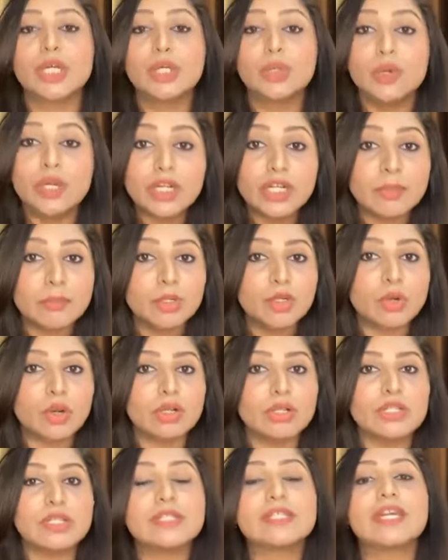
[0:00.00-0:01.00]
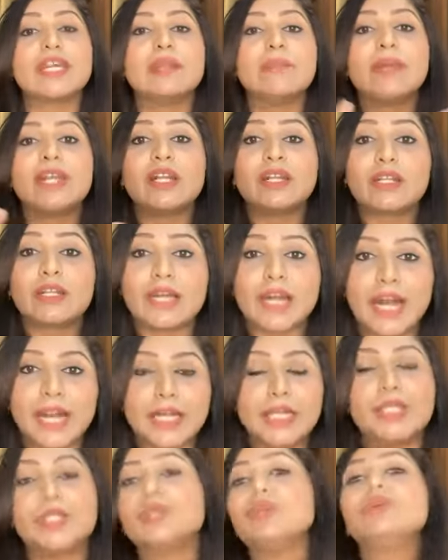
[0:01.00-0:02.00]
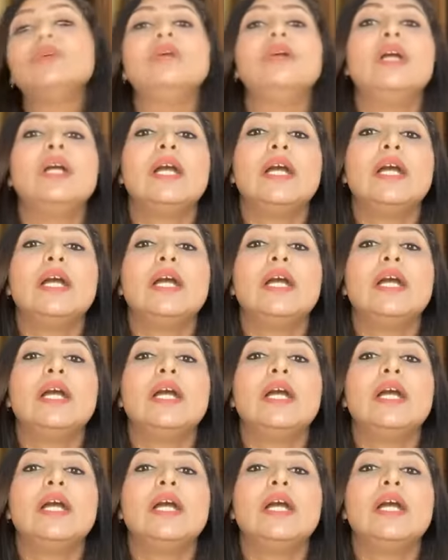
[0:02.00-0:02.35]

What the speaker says: Your dermatologist can better guide you